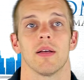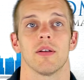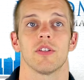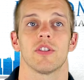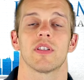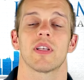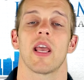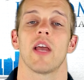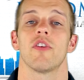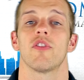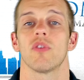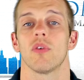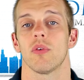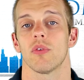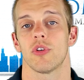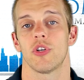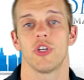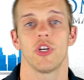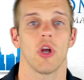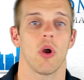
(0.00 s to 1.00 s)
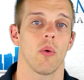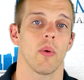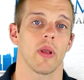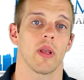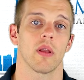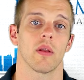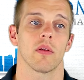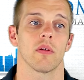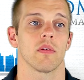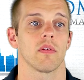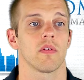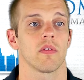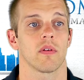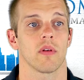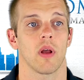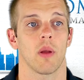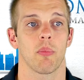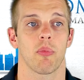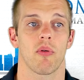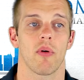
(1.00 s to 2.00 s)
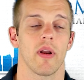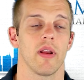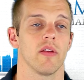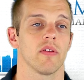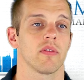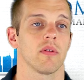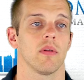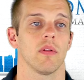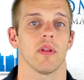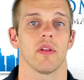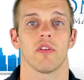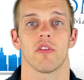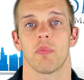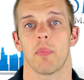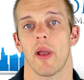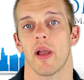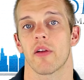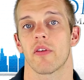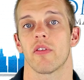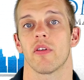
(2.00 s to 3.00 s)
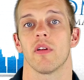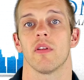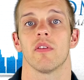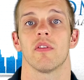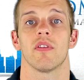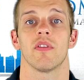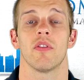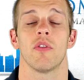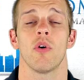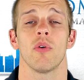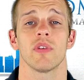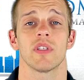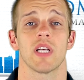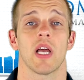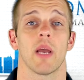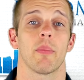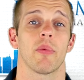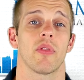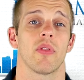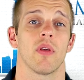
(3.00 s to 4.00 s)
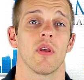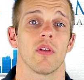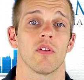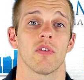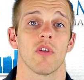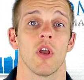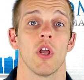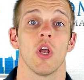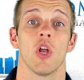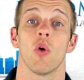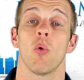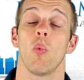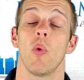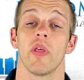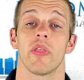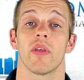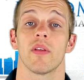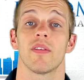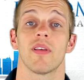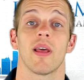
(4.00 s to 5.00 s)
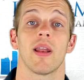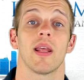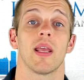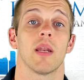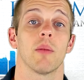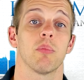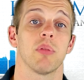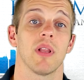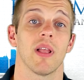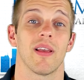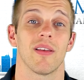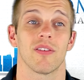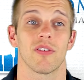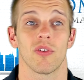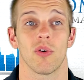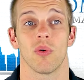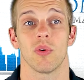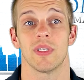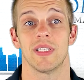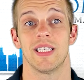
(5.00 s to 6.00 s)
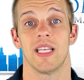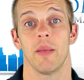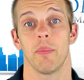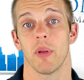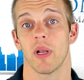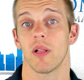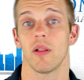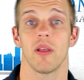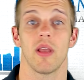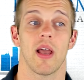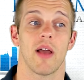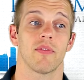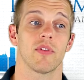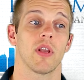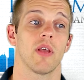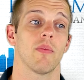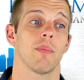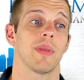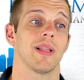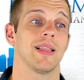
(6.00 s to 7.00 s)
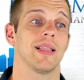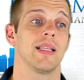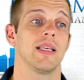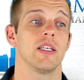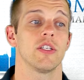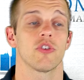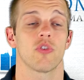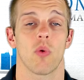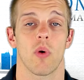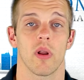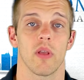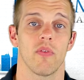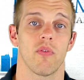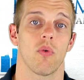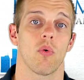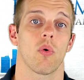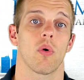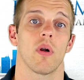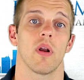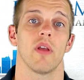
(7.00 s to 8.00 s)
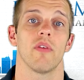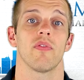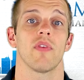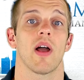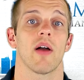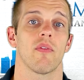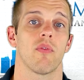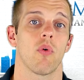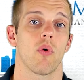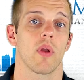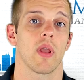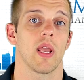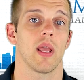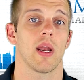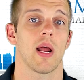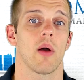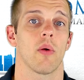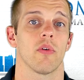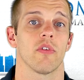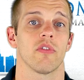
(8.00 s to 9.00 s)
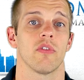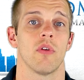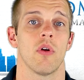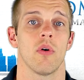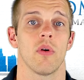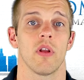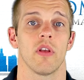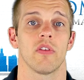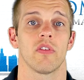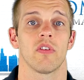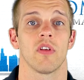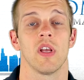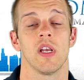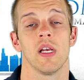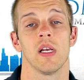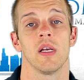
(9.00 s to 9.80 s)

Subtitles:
schedule showings, appraisal, inspections, those type of things with a tenant in place. So typically you have to give them at least 24, if not 48 hours notice,